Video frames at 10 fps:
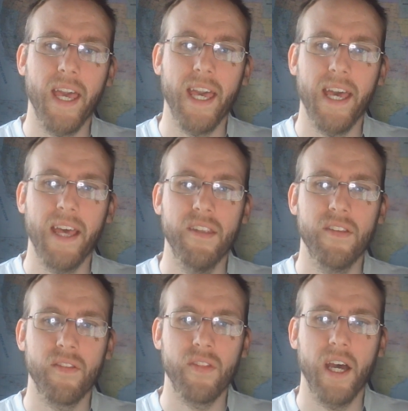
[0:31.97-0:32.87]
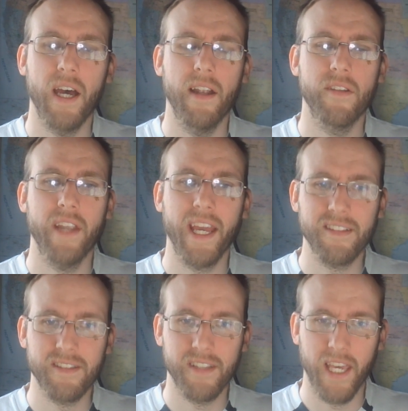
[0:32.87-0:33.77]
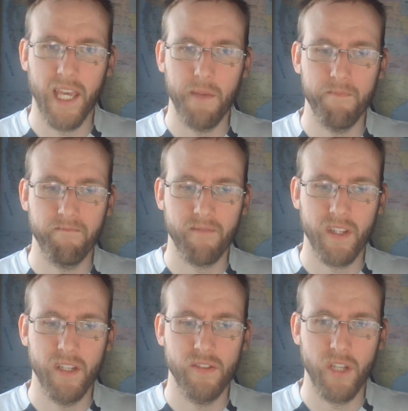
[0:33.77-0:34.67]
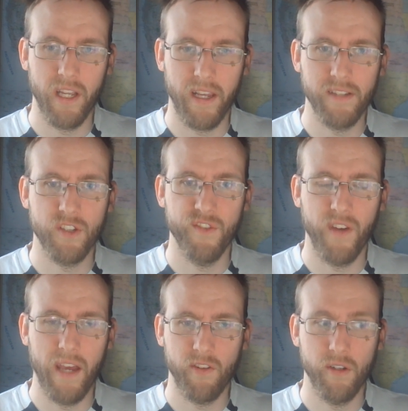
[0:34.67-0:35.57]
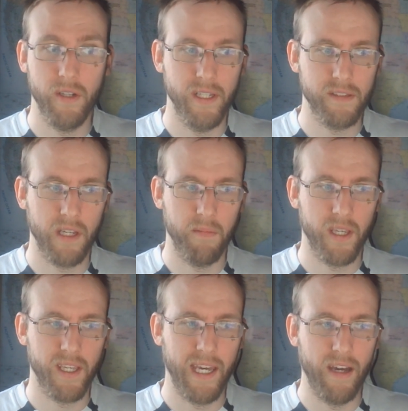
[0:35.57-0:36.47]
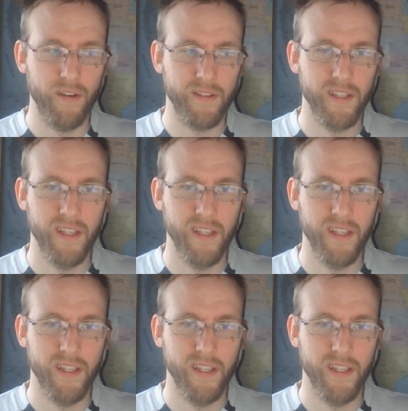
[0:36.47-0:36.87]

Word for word: And the next game, Jedi Survivor, is coming out